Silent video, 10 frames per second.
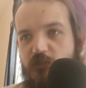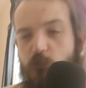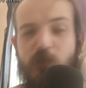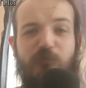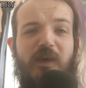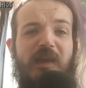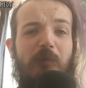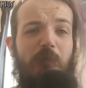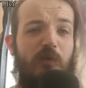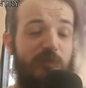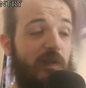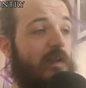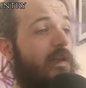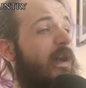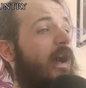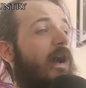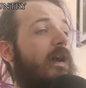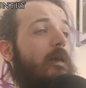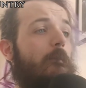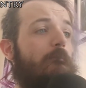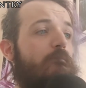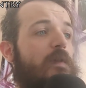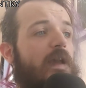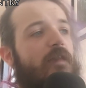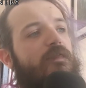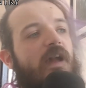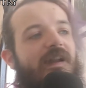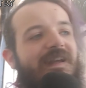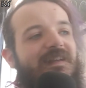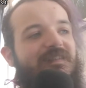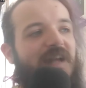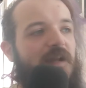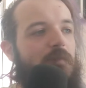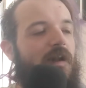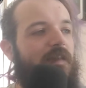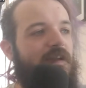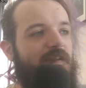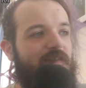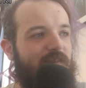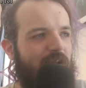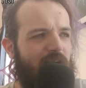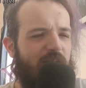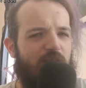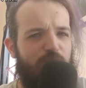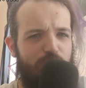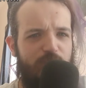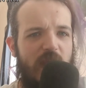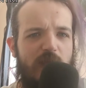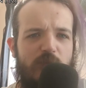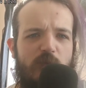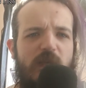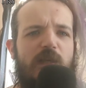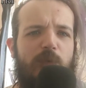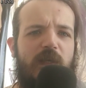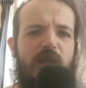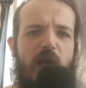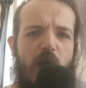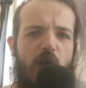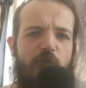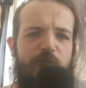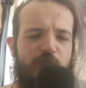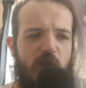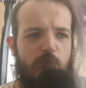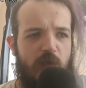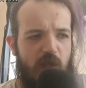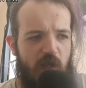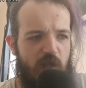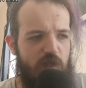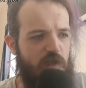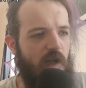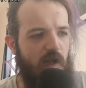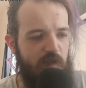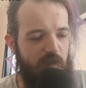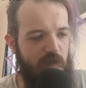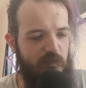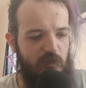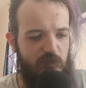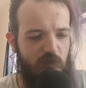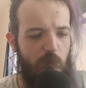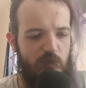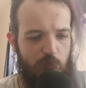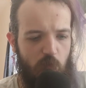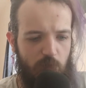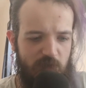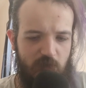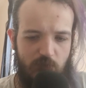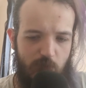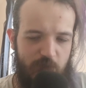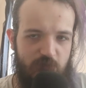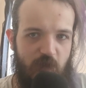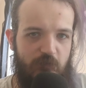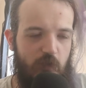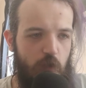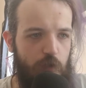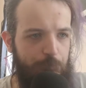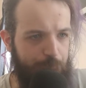So we'll find out in post. But yeah, that is Telemark. That is technically the debut EP from Ihsahn. He has done so much more. Please look him up. He's very, very good.